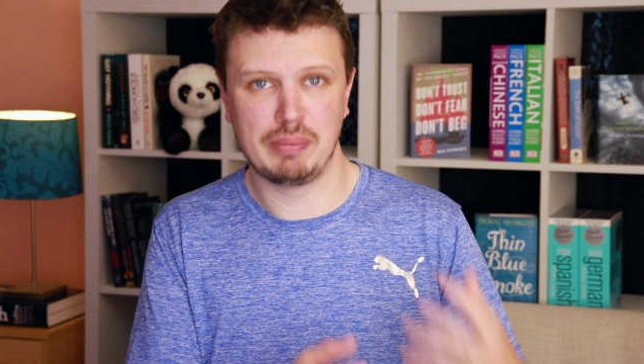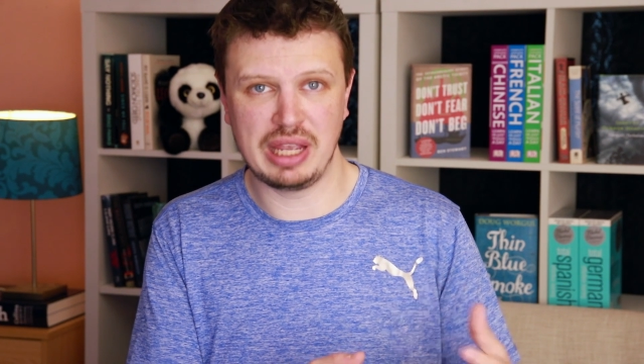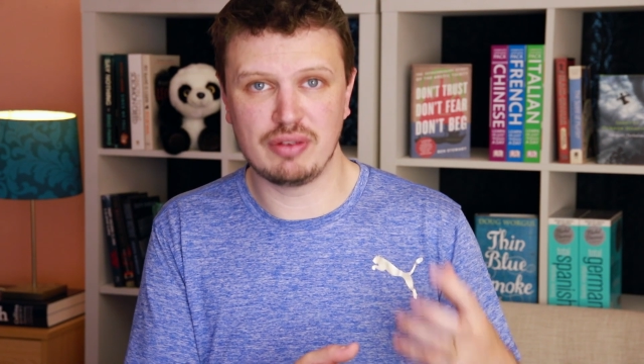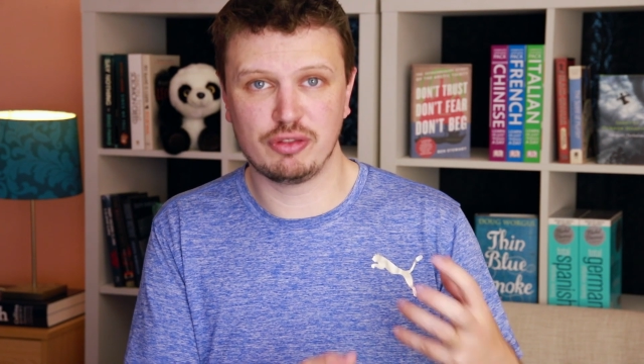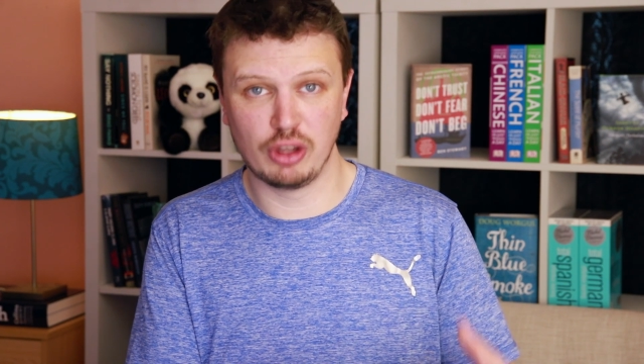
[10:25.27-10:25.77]

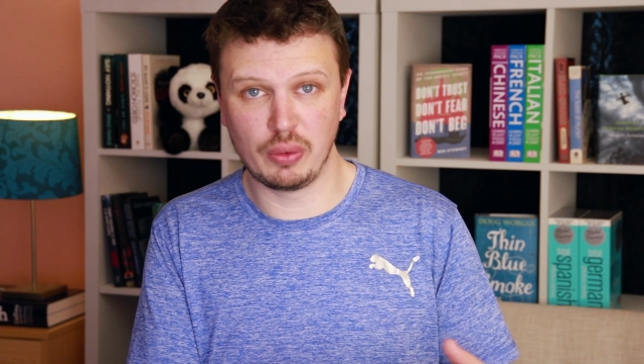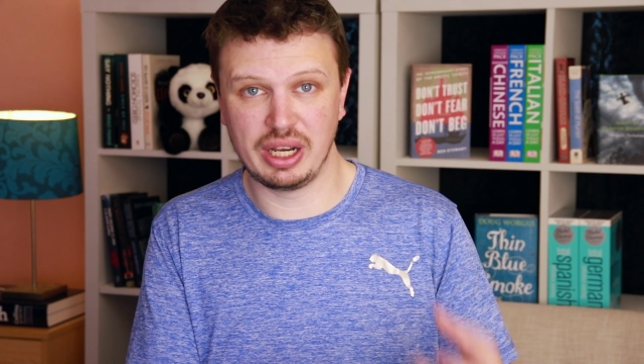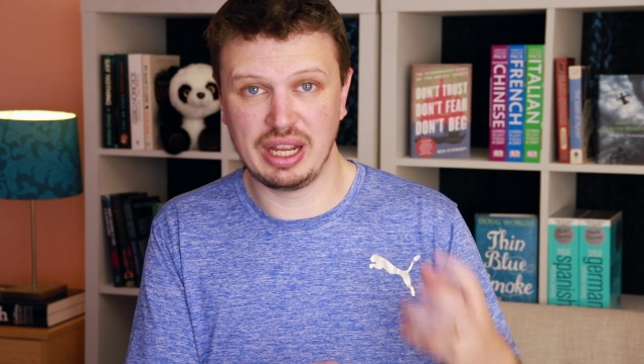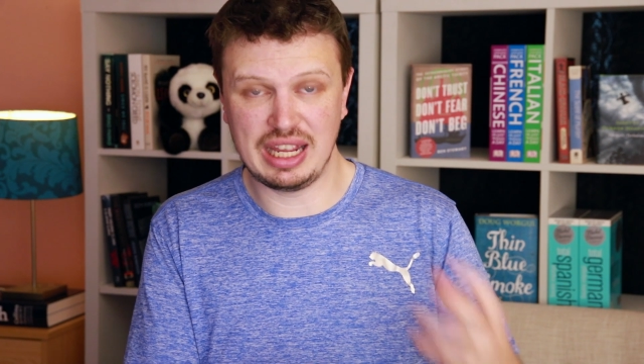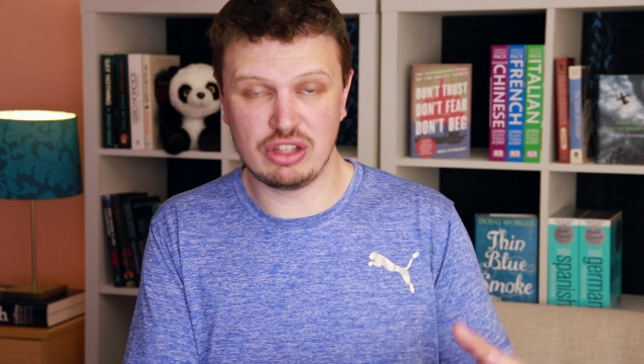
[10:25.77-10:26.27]
be
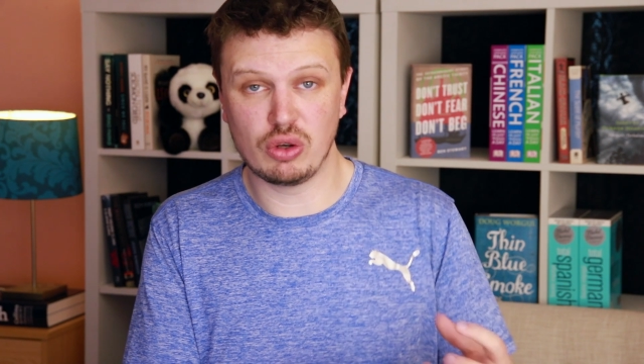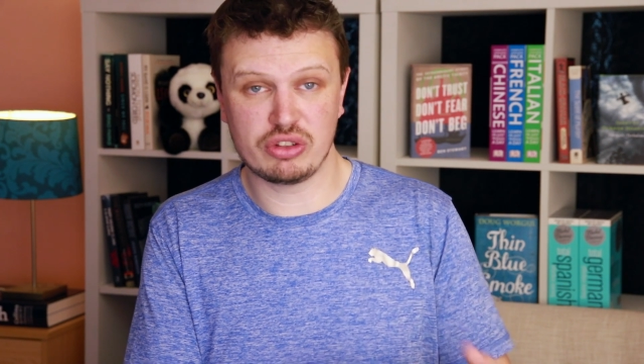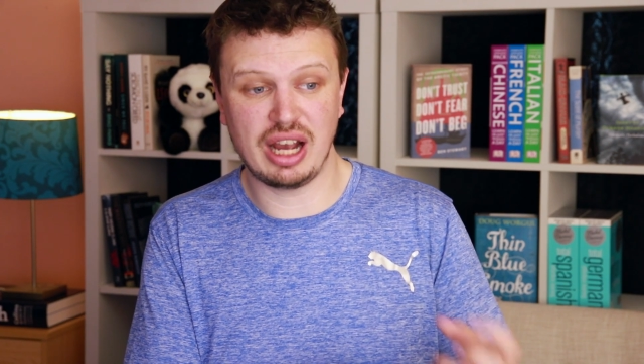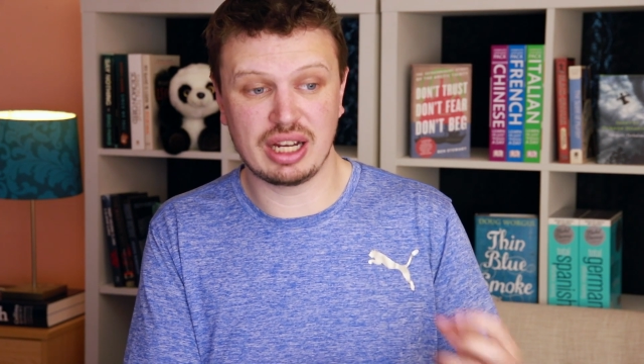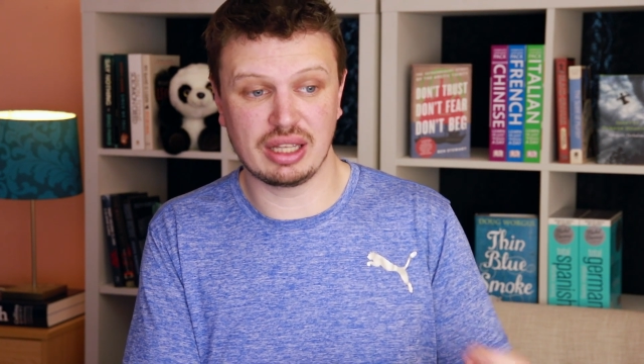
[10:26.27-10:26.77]
fluent in your
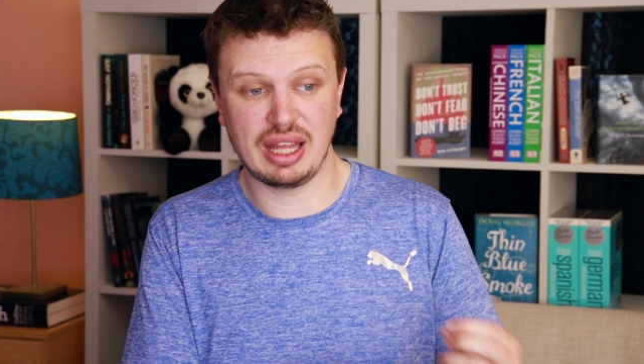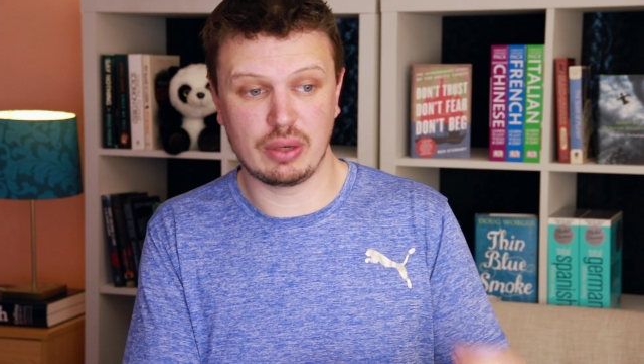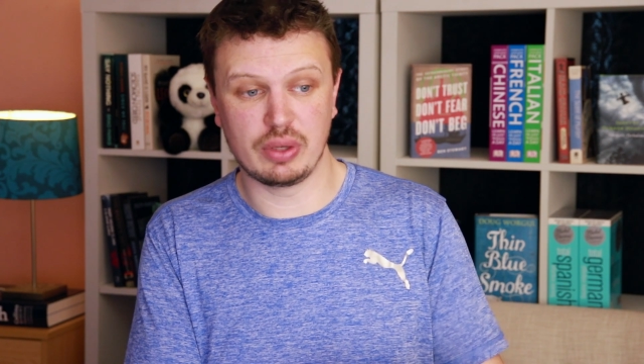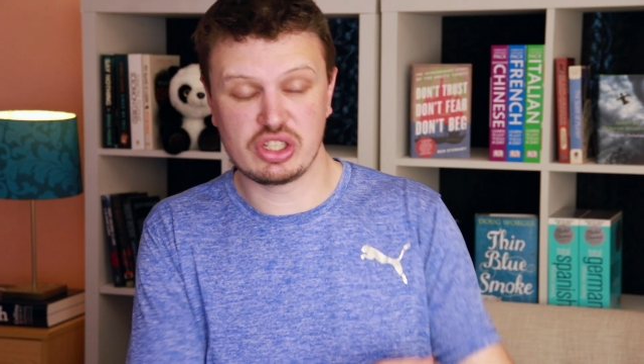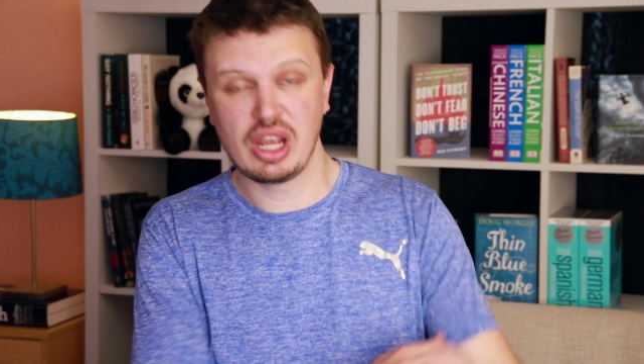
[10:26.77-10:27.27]
target
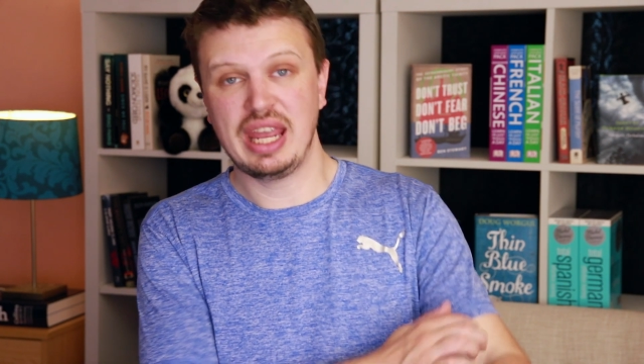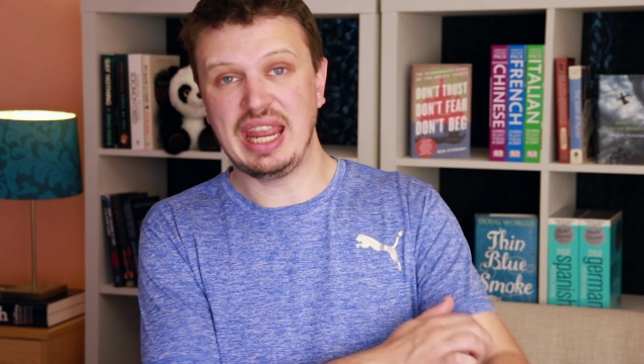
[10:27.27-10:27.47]
language.